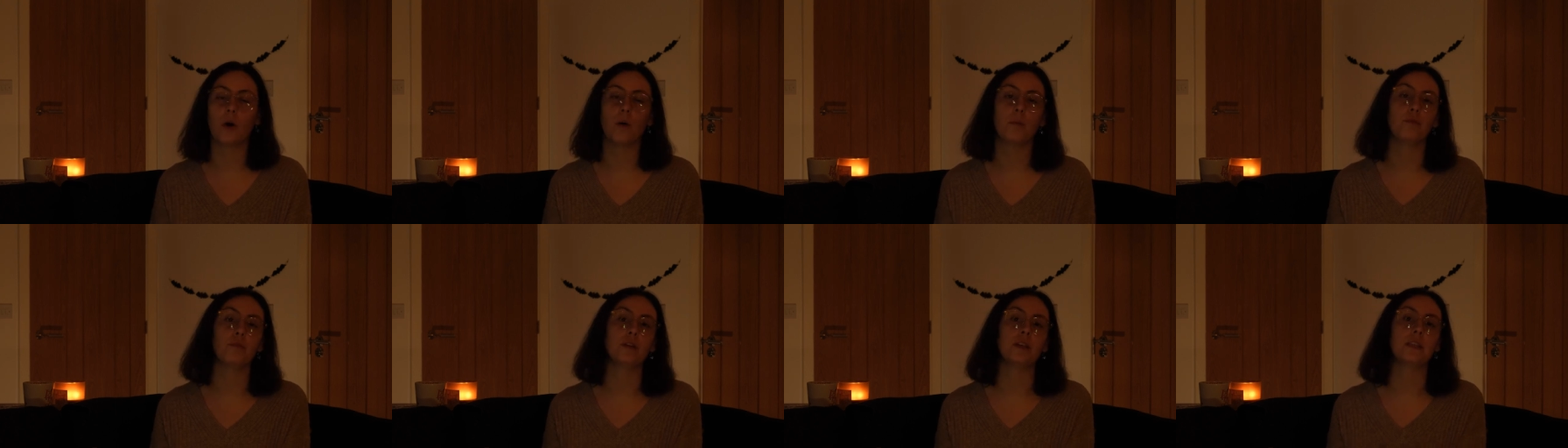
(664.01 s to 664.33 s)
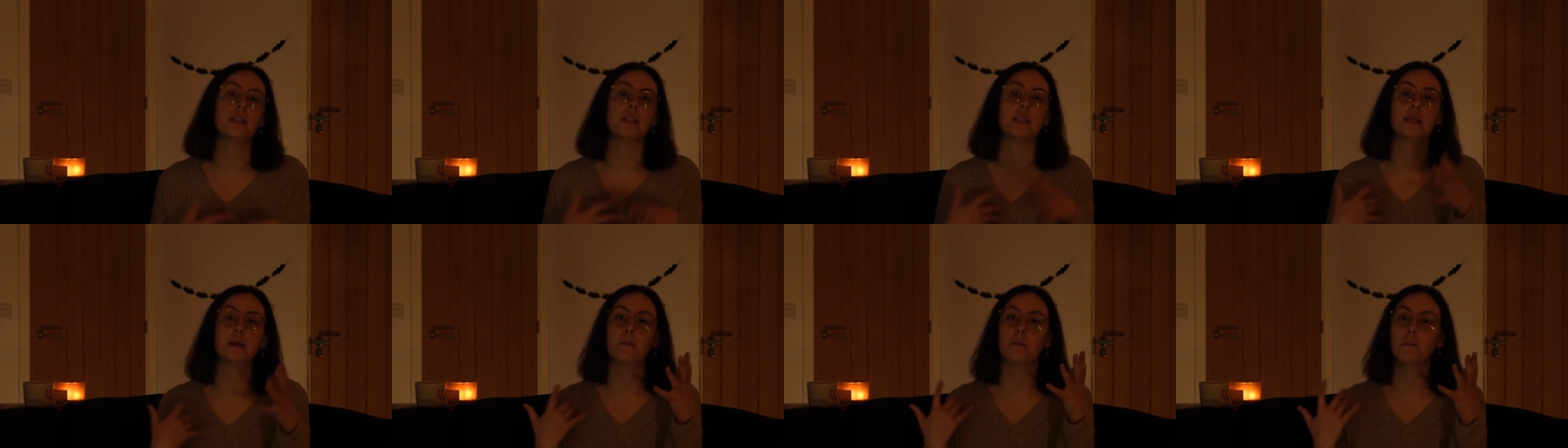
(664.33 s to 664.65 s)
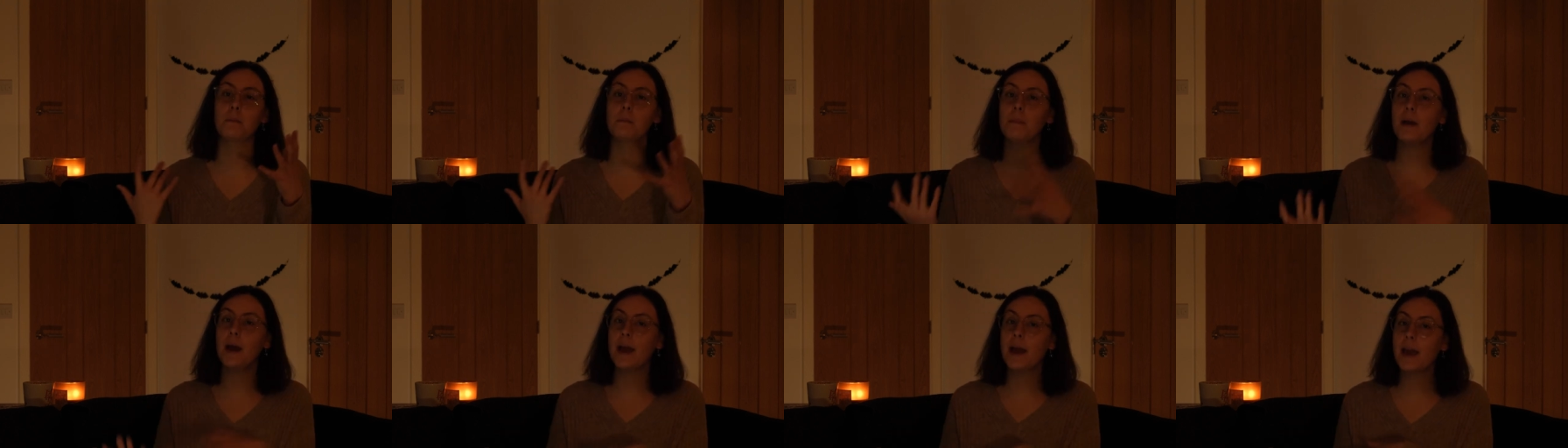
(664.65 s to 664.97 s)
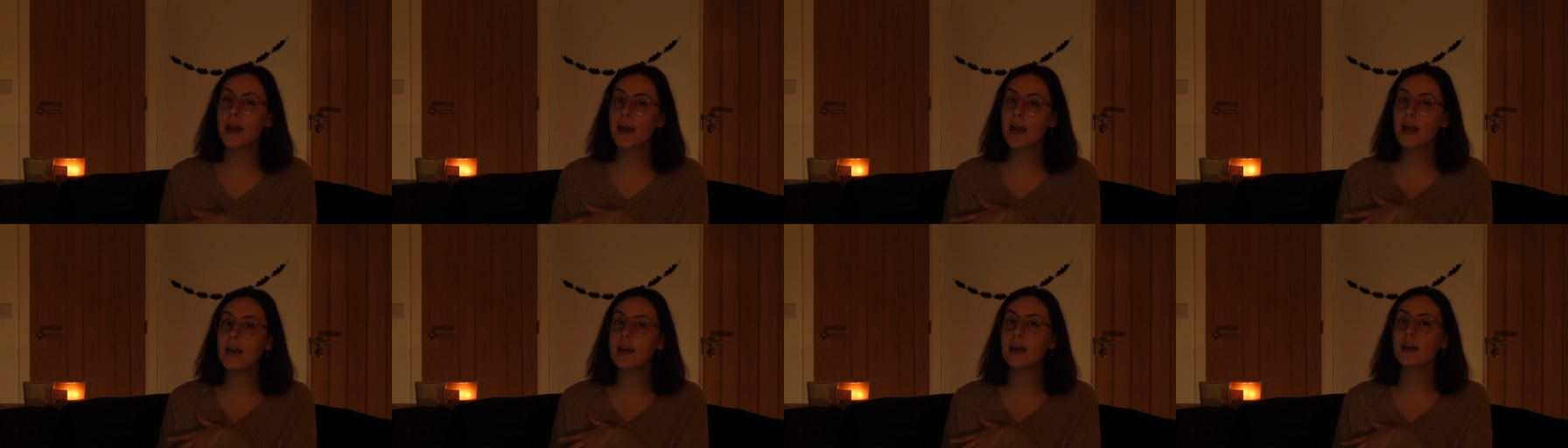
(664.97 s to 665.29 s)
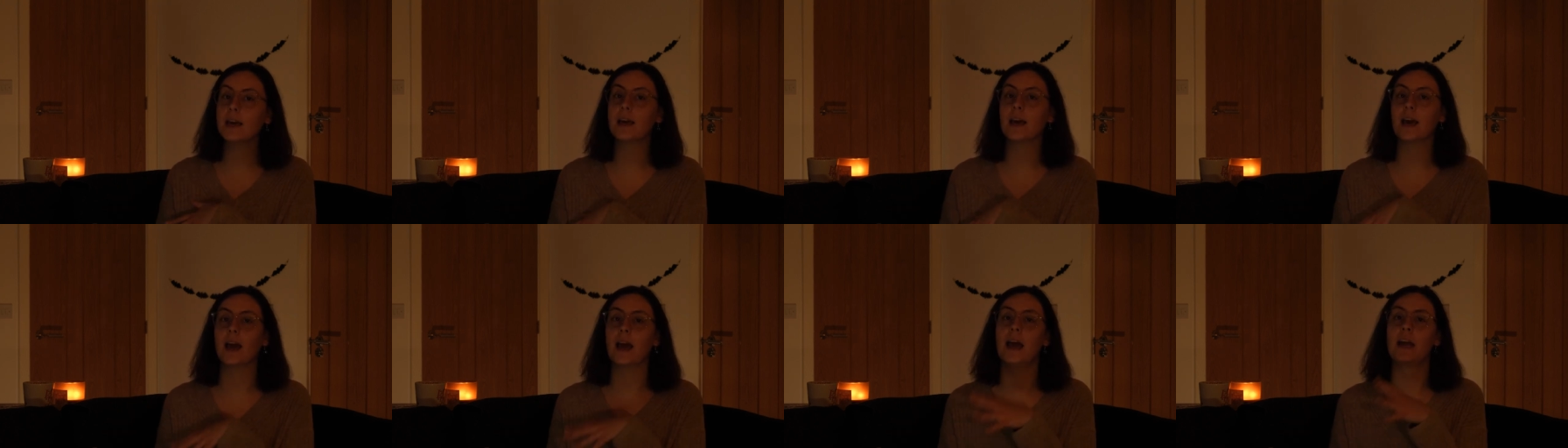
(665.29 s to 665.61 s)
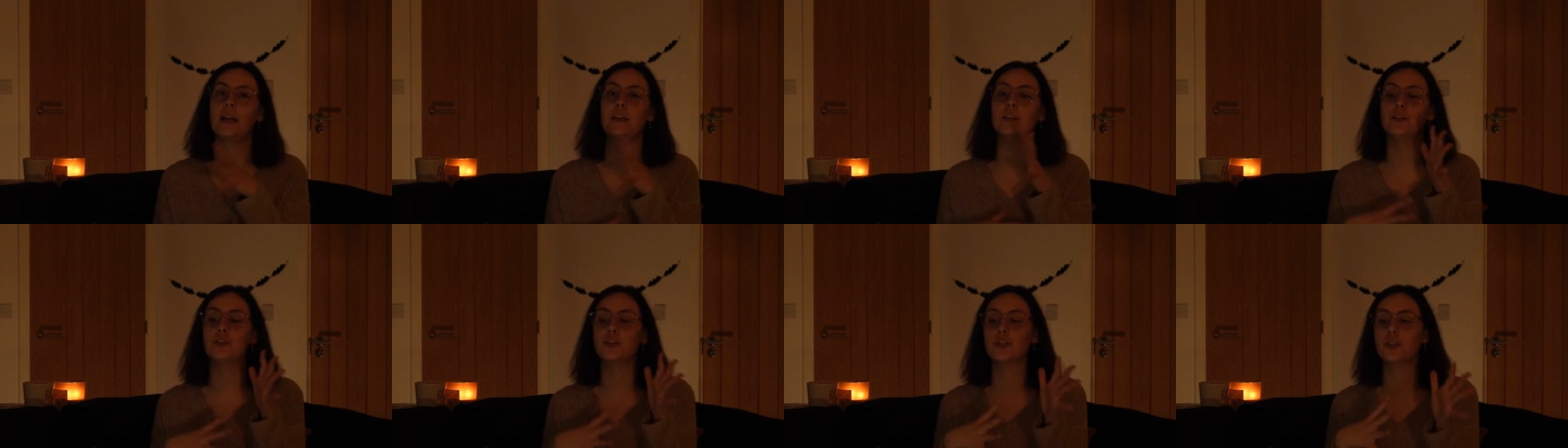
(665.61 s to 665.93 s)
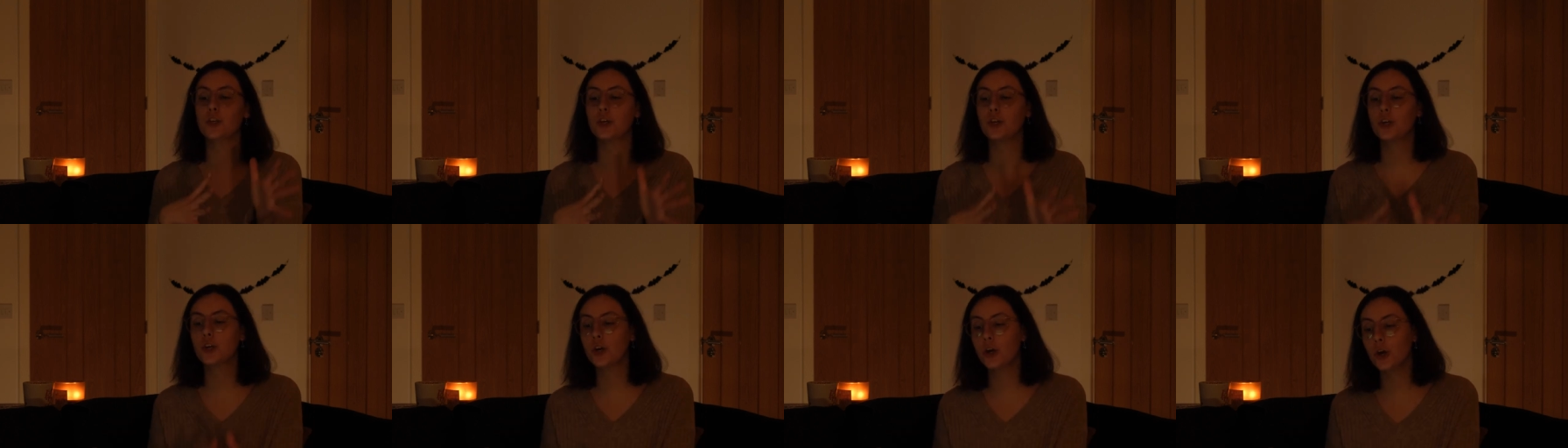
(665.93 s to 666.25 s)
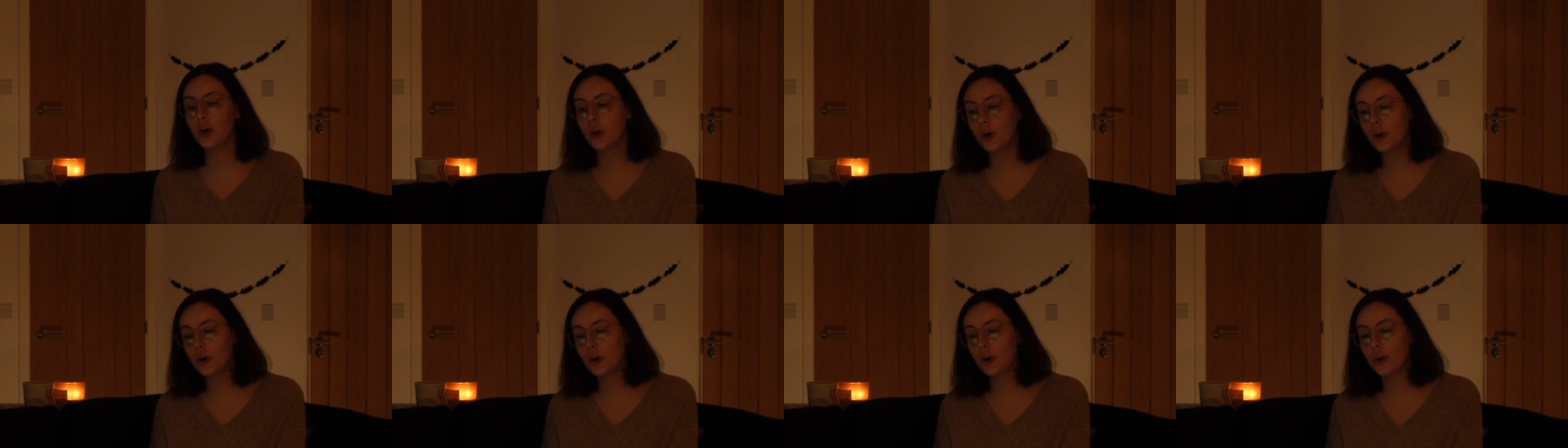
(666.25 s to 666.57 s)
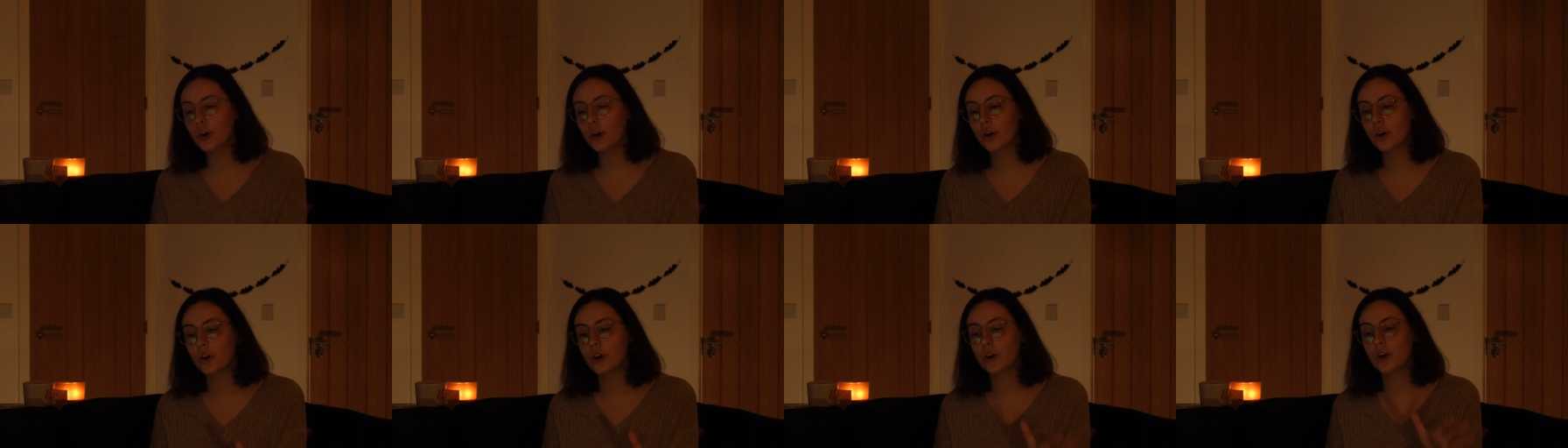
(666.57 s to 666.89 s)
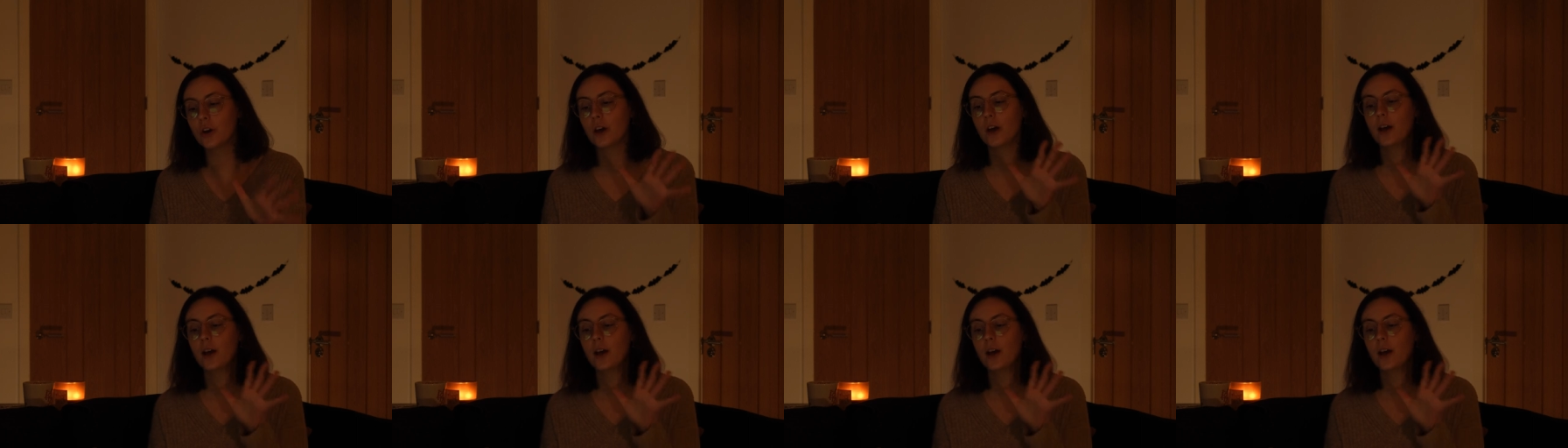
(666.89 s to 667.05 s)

obviously bake and cook